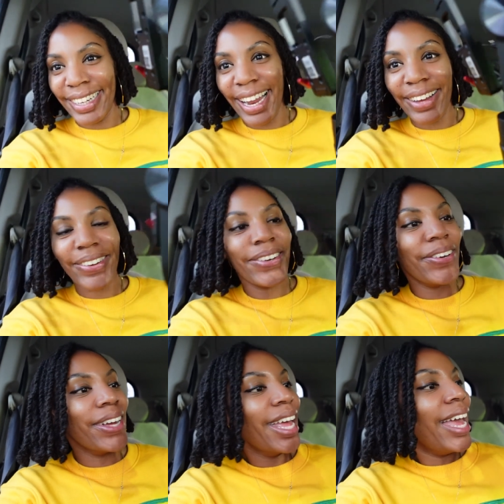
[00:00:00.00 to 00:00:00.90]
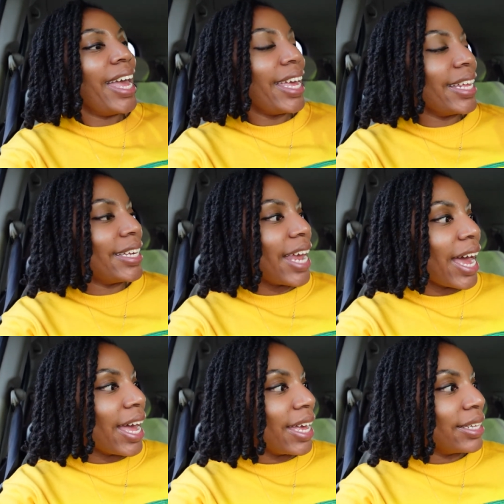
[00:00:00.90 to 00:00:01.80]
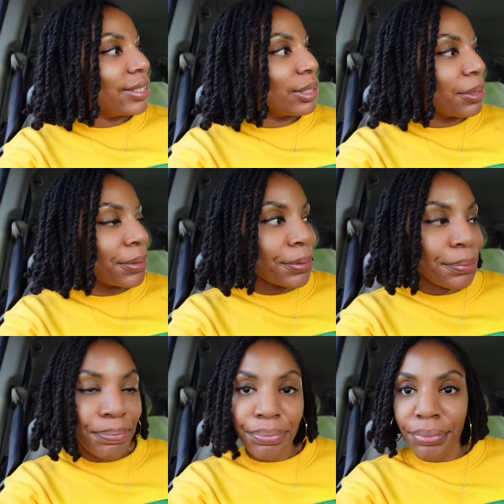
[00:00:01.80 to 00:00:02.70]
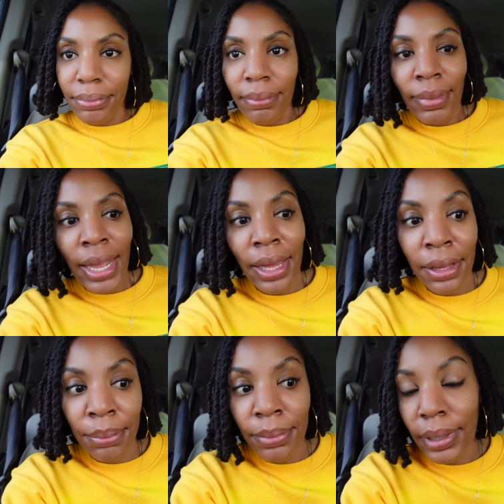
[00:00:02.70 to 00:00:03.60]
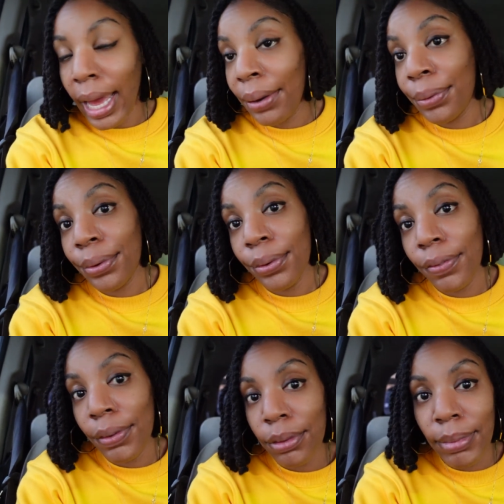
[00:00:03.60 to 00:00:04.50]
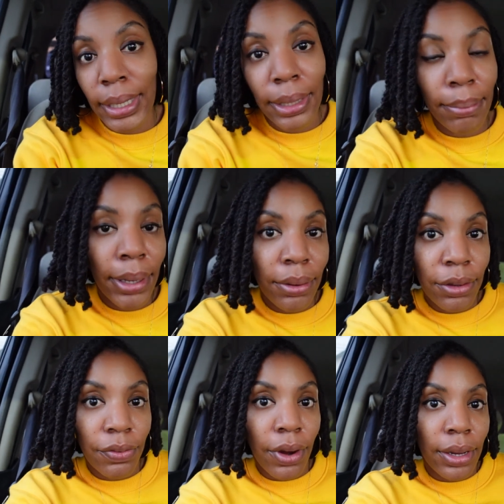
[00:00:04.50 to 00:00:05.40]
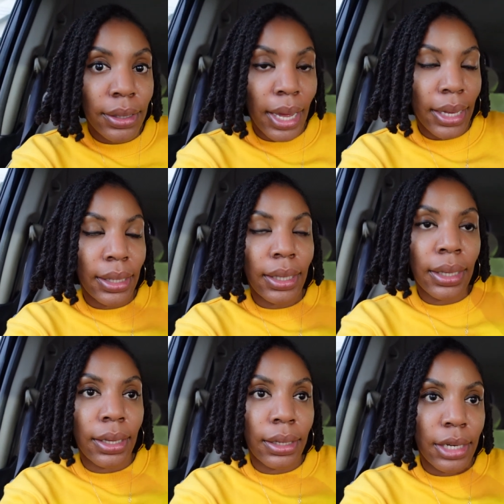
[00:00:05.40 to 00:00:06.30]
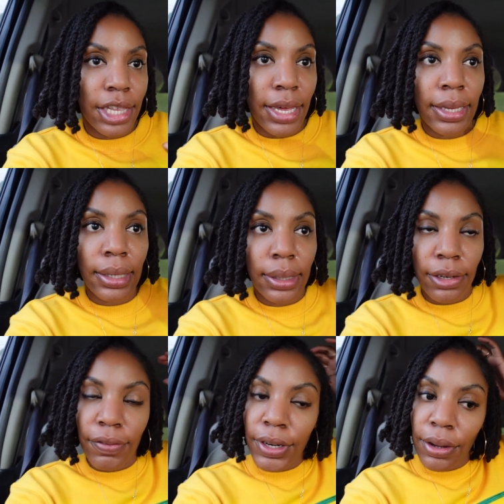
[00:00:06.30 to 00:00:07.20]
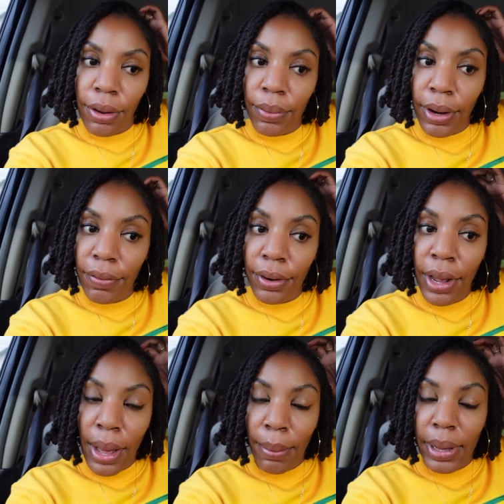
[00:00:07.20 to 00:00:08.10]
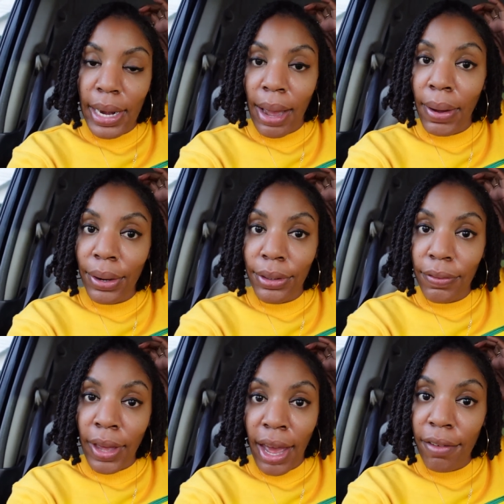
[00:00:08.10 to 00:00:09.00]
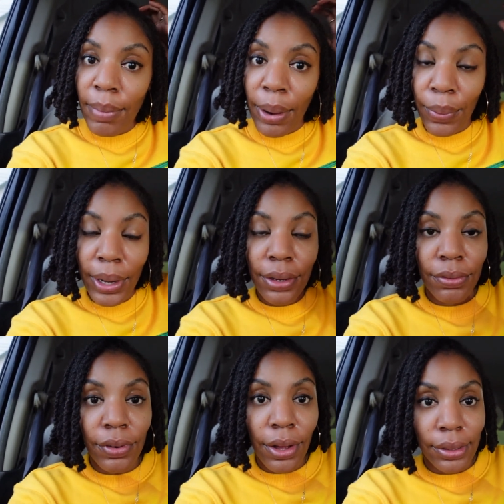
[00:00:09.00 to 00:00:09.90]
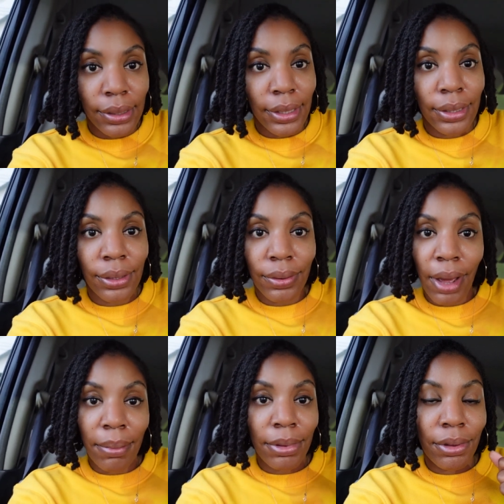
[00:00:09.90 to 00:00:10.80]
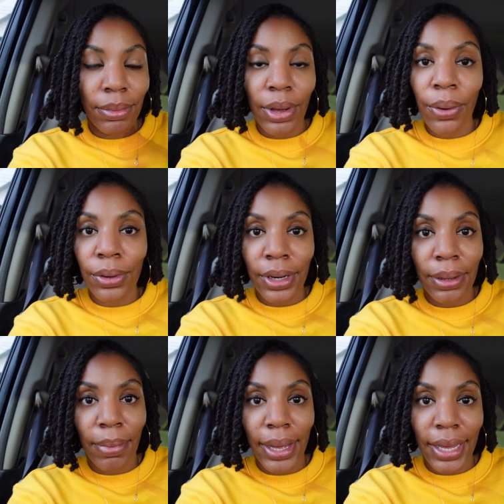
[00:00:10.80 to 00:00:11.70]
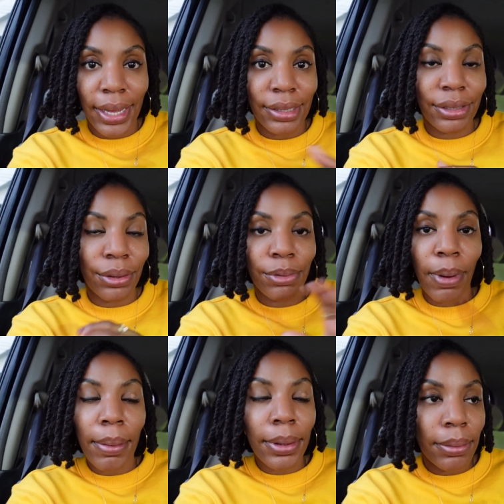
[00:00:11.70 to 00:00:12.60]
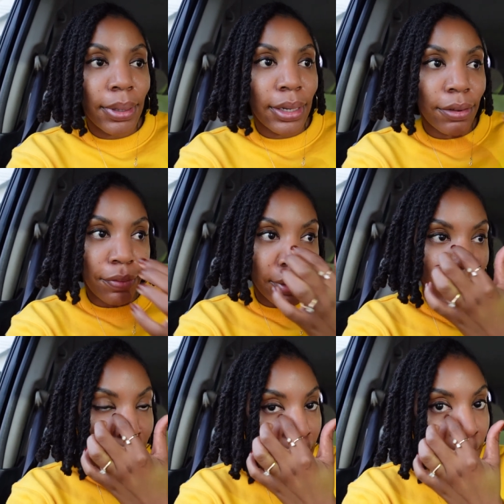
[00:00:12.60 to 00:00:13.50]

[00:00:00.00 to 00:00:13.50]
a lot going on. It died, so... I don't know if it was making it better as far as like the shakiness of the video or whatever, but now I don't even have my regular vlog stick, so now I'm just gonna be holding it in my hand, so it's probably gonna be a difference.